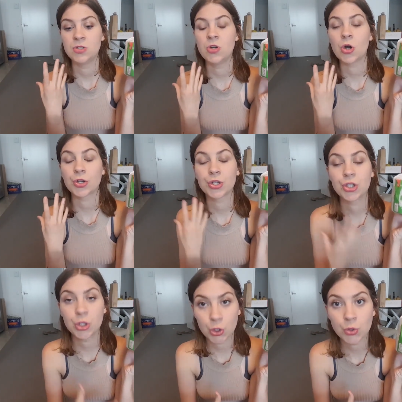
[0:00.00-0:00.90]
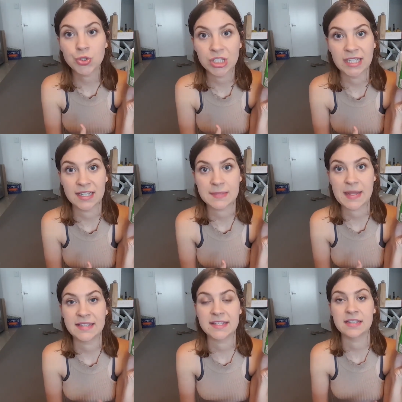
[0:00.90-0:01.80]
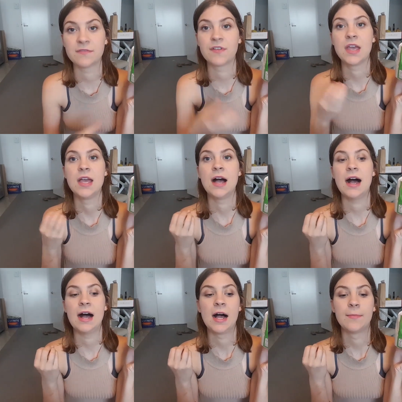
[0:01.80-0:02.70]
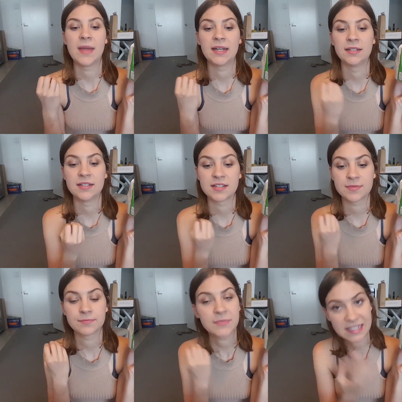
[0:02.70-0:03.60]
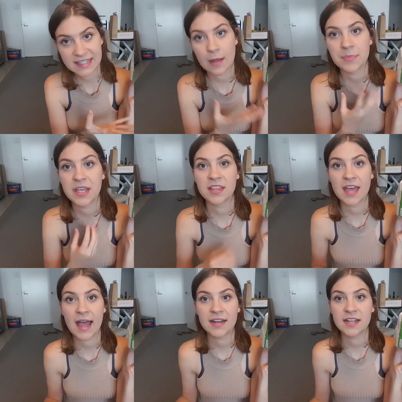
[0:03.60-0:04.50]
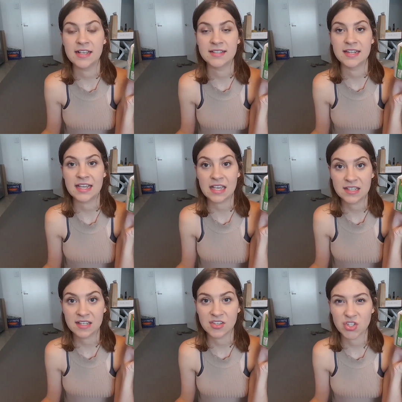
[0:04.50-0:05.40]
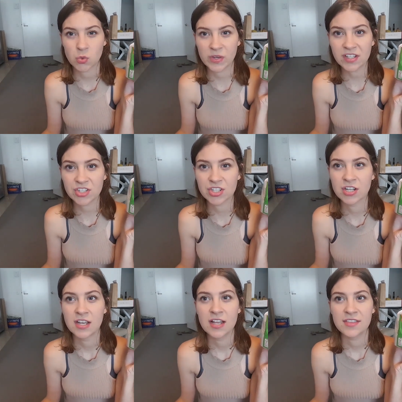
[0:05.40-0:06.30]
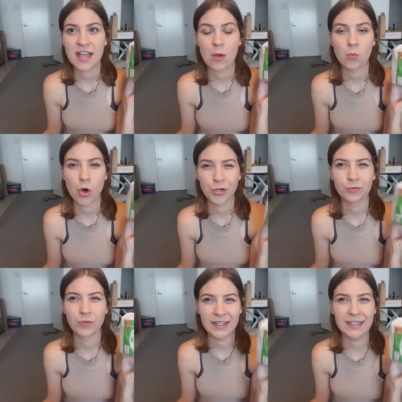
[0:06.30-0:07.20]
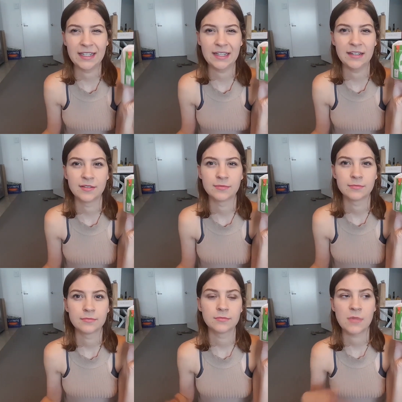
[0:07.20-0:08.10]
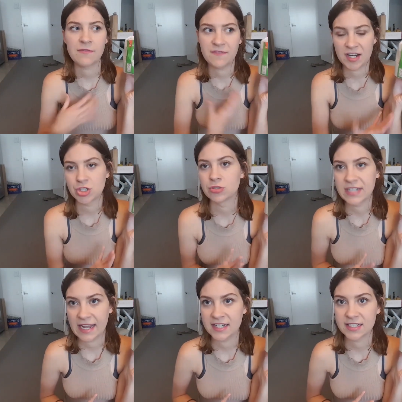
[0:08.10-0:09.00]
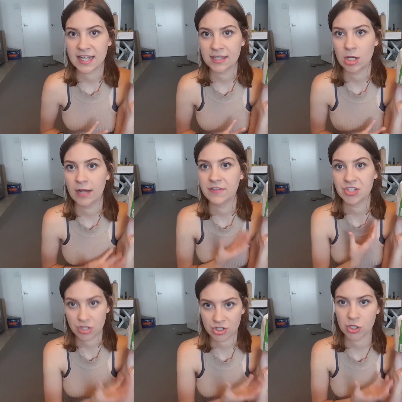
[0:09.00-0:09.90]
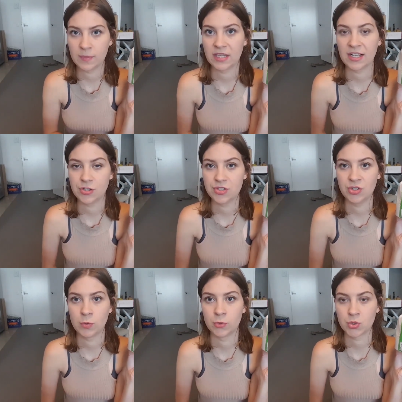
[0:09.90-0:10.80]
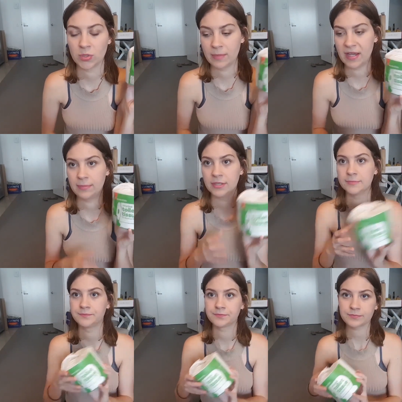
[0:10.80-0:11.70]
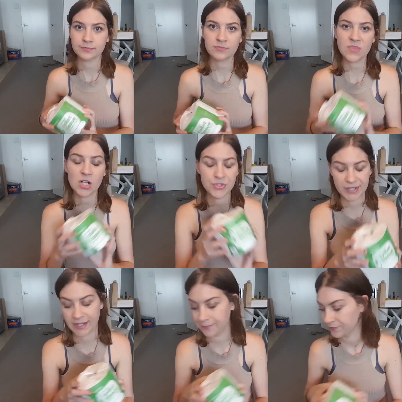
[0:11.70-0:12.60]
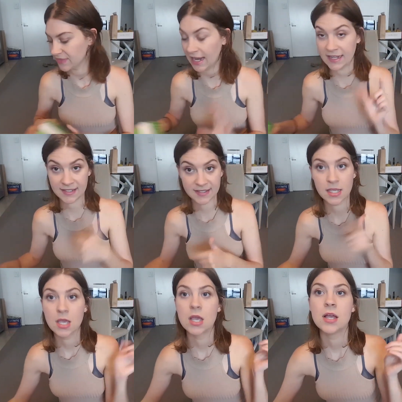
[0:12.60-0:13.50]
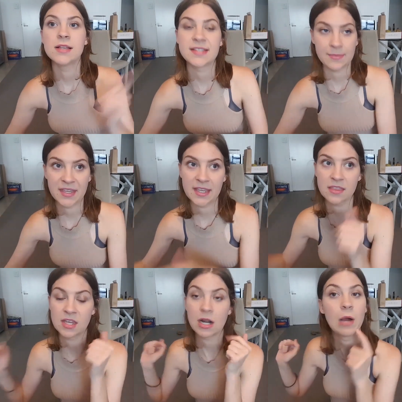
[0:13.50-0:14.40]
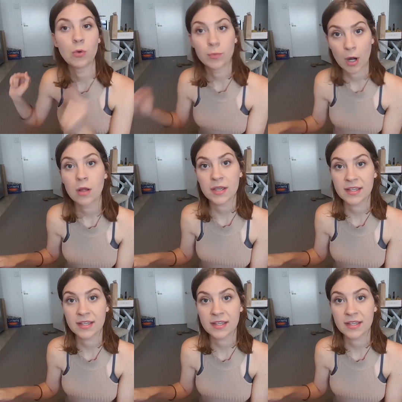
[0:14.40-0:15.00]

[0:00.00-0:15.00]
not hugely expensive, and it's something that is an easy switch that won't really affect your day-to-day life. It's just going to be like using normal toilet paper. So yeah, that is something that I will